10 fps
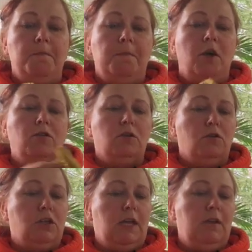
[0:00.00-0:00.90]
Also,
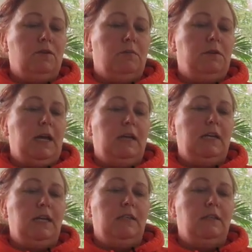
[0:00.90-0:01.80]
she gave some
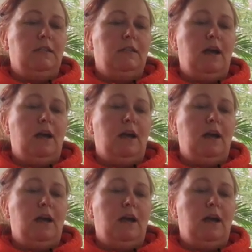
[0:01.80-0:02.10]
techniques.